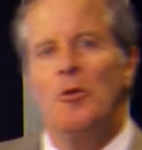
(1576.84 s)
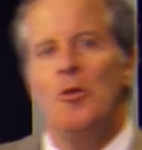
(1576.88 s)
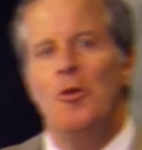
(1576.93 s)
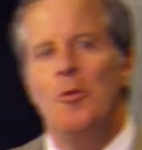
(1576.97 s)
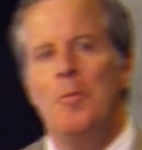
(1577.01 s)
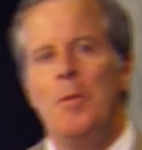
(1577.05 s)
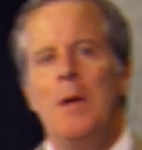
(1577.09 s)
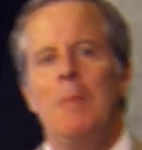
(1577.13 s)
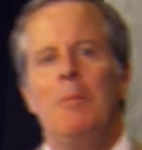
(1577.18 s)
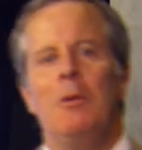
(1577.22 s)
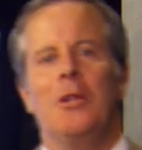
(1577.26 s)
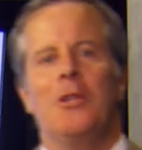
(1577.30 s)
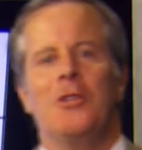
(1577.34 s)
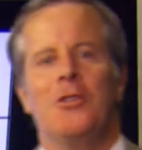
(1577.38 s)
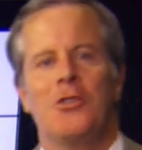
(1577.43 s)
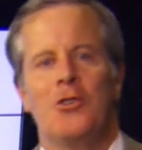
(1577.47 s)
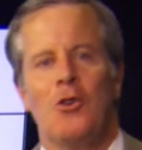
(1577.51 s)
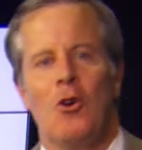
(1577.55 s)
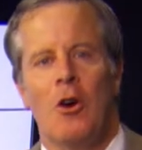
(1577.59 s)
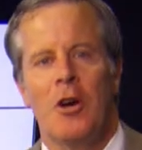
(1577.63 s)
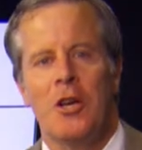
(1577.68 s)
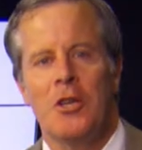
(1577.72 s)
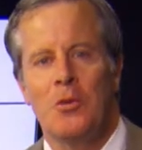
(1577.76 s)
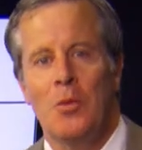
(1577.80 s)
The people and
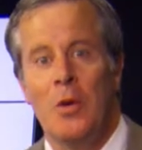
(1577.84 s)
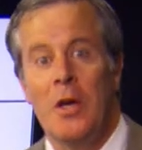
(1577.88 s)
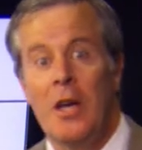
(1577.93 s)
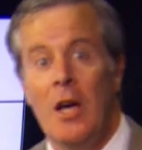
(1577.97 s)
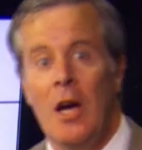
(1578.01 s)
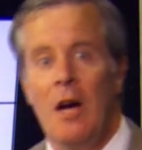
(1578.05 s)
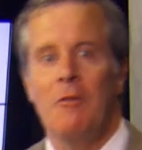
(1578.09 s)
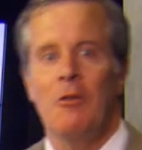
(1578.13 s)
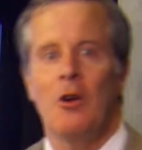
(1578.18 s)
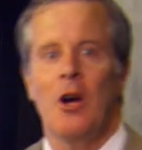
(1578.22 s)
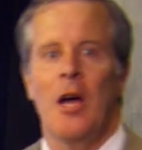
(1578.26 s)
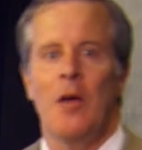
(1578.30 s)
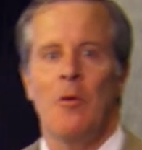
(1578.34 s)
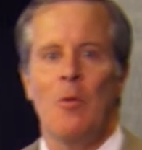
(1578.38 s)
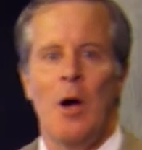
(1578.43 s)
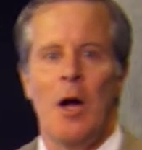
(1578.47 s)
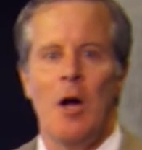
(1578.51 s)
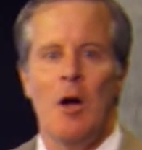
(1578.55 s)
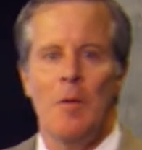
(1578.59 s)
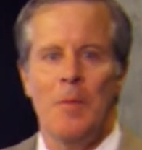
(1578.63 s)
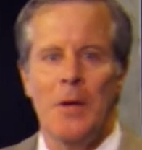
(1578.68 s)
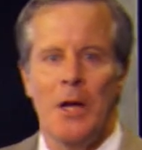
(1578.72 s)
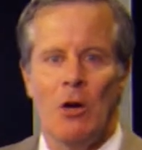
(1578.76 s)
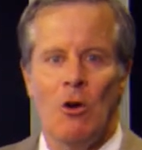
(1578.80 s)
stories we cover on
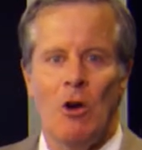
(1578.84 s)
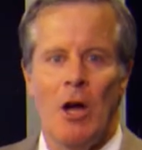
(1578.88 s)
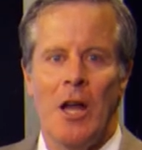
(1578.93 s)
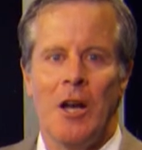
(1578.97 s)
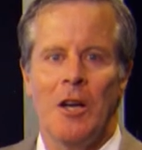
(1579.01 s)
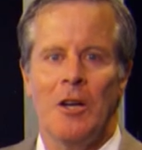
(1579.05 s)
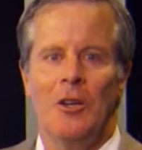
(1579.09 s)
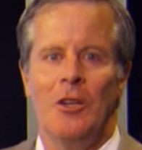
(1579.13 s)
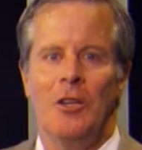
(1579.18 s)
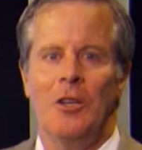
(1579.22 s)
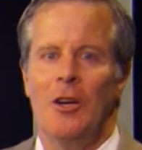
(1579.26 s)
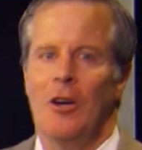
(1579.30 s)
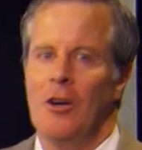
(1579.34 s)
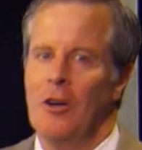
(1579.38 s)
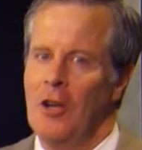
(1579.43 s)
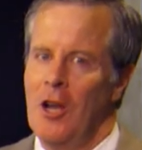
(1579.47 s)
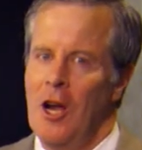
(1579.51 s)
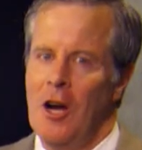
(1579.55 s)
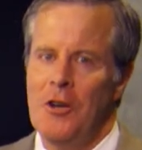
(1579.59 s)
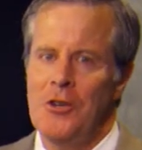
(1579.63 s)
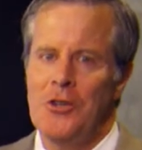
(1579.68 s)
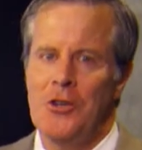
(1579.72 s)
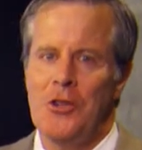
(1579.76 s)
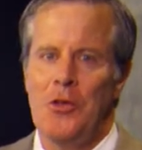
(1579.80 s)
Wyoming Chronicle are
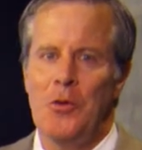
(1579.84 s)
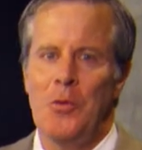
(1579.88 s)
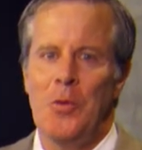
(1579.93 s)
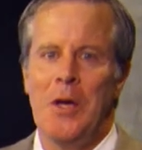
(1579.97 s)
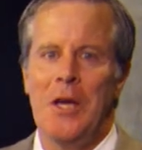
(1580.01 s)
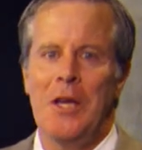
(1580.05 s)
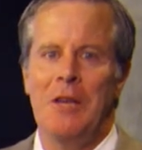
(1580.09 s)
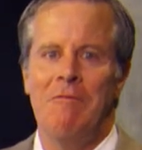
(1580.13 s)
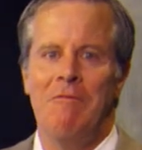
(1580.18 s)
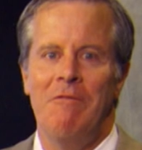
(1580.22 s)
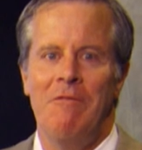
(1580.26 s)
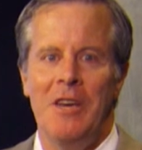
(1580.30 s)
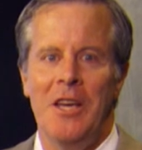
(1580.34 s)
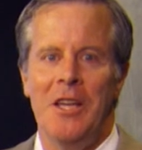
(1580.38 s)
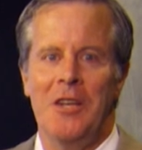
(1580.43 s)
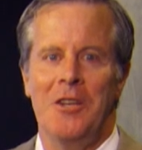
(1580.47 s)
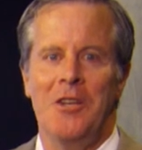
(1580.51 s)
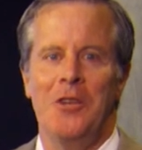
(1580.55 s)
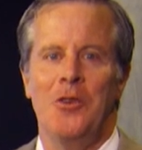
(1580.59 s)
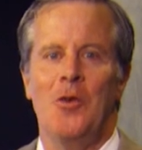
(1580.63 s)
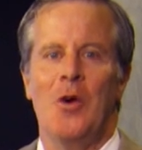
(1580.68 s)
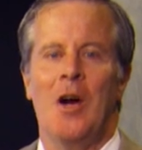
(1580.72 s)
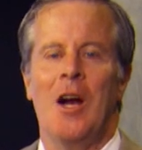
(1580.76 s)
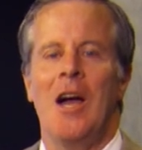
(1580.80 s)
larger than we can fit
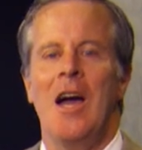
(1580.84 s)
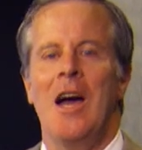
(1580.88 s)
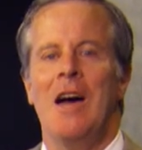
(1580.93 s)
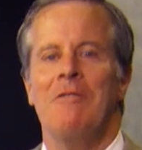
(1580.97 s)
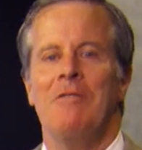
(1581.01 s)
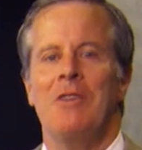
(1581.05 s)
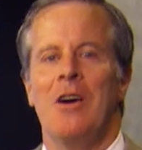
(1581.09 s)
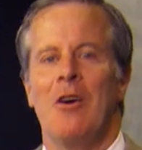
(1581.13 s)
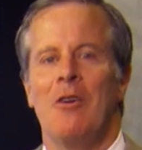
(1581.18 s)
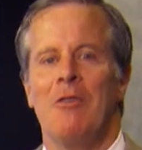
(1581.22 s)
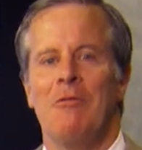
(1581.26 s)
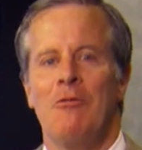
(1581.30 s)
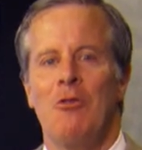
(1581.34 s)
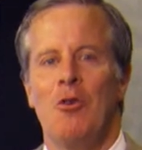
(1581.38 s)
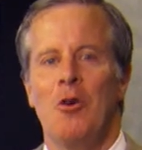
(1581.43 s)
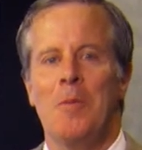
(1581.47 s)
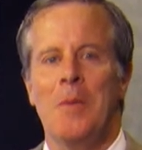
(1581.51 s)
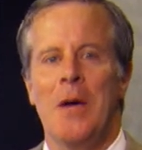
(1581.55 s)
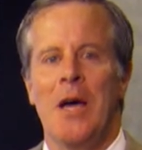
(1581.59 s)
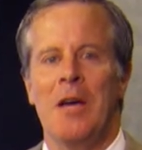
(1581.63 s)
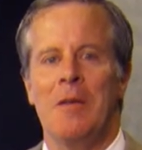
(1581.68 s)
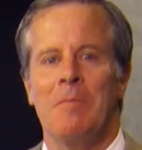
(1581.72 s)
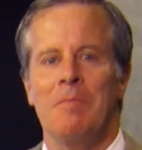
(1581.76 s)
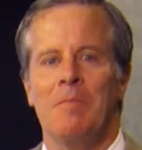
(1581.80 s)
into our half-hour
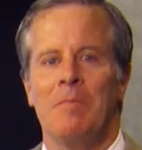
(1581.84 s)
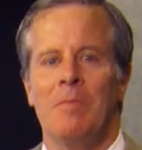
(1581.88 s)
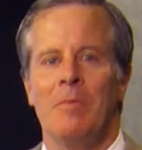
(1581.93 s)
format.